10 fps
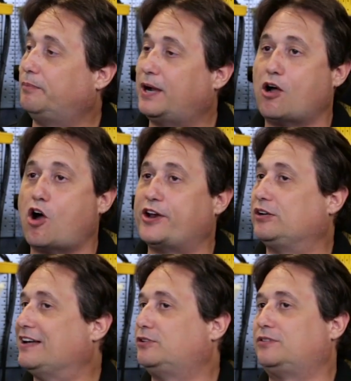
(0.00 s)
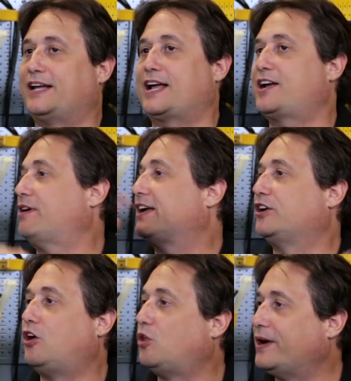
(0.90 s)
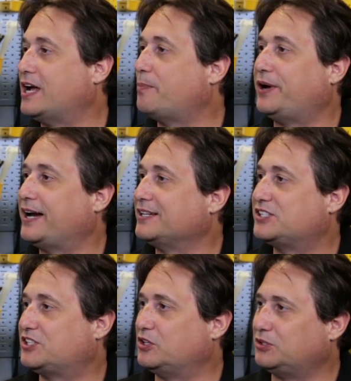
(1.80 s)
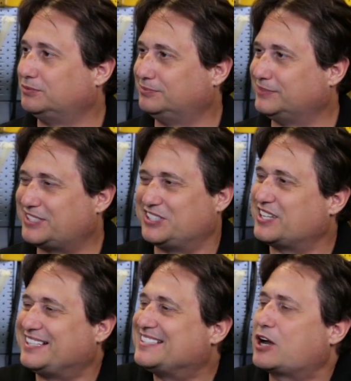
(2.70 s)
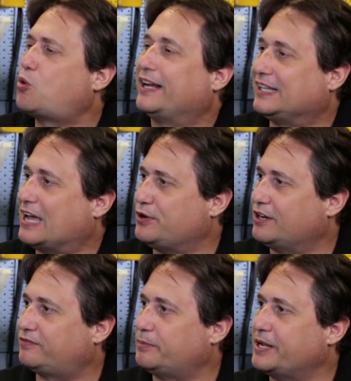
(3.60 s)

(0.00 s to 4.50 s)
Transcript: my audio level, like I crank it all the way up and I can still, it's not quite loud enough for